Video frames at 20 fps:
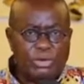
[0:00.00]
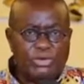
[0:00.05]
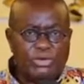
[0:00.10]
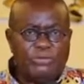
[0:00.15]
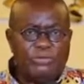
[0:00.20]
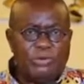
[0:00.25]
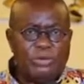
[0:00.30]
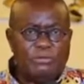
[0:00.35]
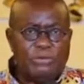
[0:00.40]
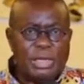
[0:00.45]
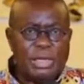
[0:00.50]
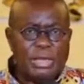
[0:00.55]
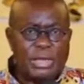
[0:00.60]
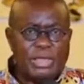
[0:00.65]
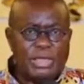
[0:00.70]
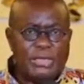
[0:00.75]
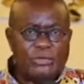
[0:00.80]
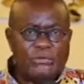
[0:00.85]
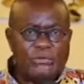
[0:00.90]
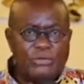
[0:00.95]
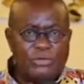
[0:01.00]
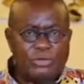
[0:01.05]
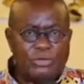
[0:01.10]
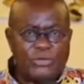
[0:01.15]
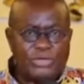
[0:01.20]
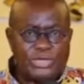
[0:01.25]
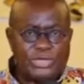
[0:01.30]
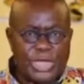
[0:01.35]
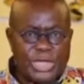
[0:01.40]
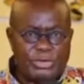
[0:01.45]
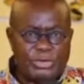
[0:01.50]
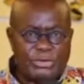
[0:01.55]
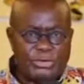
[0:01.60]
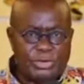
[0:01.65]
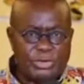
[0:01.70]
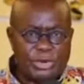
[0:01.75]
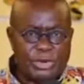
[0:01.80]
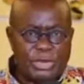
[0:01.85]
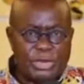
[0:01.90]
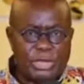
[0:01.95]
will, from Monday, 4th
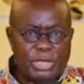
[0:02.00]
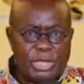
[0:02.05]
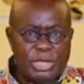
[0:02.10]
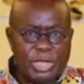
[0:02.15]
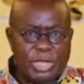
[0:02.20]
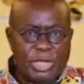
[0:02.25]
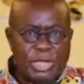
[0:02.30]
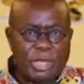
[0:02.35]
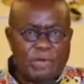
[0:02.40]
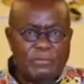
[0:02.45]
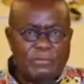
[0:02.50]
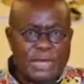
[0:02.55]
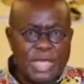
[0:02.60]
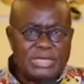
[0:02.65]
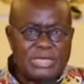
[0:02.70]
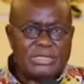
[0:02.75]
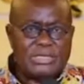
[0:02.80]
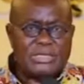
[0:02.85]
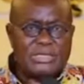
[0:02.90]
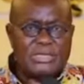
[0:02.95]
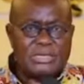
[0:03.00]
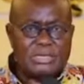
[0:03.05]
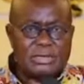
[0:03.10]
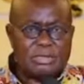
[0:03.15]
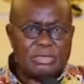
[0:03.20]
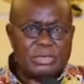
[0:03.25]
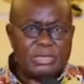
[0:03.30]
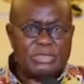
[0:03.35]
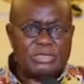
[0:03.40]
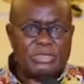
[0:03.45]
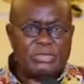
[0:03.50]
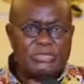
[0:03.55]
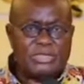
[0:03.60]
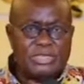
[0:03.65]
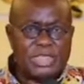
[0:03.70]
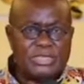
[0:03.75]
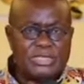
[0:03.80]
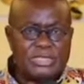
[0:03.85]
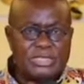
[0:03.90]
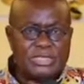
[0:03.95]
January, commence a series of
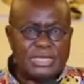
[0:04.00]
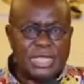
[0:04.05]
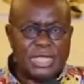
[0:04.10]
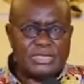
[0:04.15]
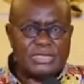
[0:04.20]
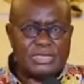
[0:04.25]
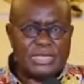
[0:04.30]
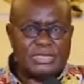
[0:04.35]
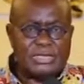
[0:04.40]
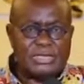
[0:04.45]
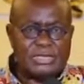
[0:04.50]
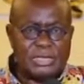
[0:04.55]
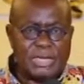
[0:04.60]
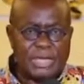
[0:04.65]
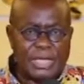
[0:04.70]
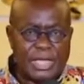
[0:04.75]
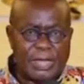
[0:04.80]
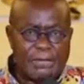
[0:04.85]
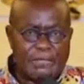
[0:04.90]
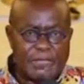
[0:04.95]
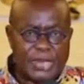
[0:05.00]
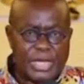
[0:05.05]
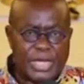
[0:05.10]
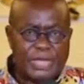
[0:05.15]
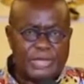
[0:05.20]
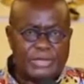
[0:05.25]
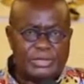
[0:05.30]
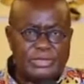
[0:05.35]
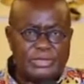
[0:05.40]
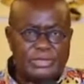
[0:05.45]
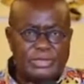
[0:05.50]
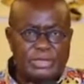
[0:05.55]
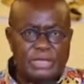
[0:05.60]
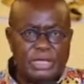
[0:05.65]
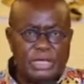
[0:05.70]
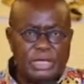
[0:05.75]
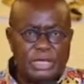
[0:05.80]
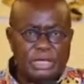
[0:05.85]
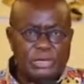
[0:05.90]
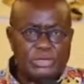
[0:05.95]
sensitization campaigns
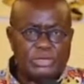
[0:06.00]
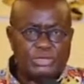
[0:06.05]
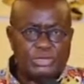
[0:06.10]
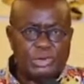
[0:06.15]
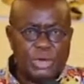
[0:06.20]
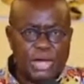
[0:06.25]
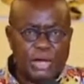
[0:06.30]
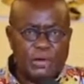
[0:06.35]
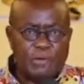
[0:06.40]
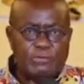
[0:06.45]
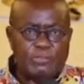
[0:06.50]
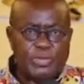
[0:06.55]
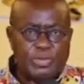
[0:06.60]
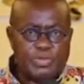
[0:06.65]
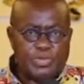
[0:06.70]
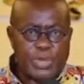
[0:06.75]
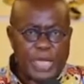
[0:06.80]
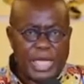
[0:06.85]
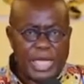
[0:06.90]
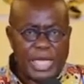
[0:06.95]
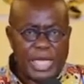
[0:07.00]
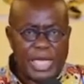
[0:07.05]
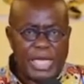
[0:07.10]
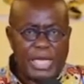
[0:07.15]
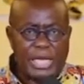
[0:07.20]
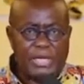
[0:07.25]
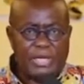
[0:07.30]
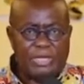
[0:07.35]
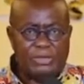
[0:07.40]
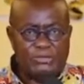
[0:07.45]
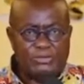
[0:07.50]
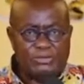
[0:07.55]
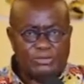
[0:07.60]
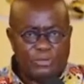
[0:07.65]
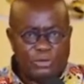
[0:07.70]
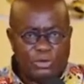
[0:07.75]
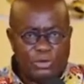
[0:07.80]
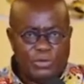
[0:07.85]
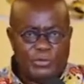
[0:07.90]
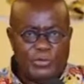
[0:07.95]
to help prepare,
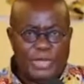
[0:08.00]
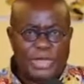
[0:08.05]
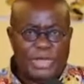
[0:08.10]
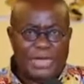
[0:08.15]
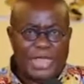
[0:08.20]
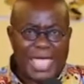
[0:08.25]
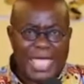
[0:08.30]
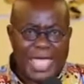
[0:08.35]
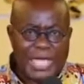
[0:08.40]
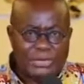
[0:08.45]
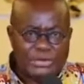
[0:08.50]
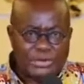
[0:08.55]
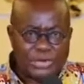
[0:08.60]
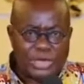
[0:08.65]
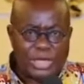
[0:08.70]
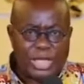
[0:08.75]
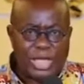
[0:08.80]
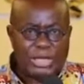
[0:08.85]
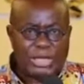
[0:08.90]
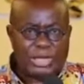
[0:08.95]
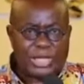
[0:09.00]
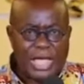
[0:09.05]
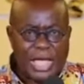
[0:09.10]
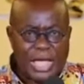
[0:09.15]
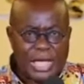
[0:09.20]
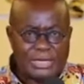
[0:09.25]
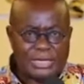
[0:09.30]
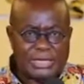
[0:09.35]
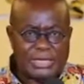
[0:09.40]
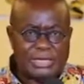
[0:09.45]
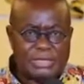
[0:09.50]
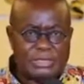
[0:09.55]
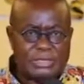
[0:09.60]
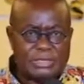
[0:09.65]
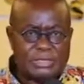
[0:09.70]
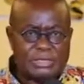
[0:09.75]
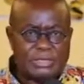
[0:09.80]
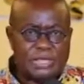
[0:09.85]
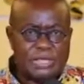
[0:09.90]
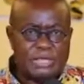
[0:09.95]
inform, and educate
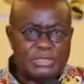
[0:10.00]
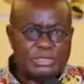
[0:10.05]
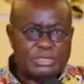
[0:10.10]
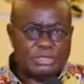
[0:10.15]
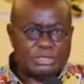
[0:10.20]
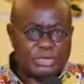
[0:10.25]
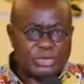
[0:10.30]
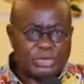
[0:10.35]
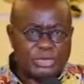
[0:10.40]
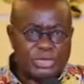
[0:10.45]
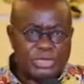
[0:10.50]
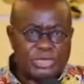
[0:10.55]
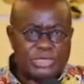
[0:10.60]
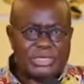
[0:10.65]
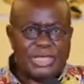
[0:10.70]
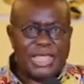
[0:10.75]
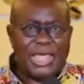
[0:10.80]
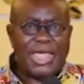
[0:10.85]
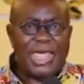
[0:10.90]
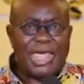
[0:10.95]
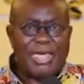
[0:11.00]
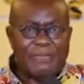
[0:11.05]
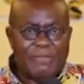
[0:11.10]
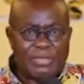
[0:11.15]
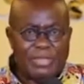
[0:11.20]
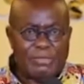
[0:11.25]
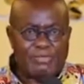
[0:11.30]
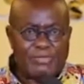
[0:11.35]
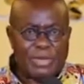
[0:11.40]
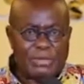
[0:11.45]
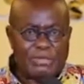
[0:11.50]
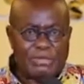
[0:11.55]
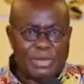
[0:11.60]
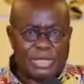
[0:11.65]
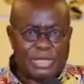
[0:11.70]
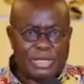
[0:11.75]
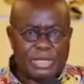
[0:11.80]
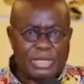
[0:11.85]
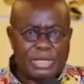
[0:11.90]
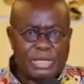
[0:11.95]
guardians, students, and the
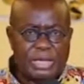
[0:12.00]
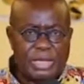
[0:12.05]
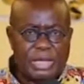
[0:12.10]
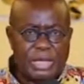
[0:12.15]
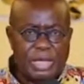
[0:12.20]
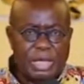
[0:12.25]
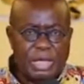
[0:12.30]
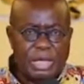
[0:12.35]
public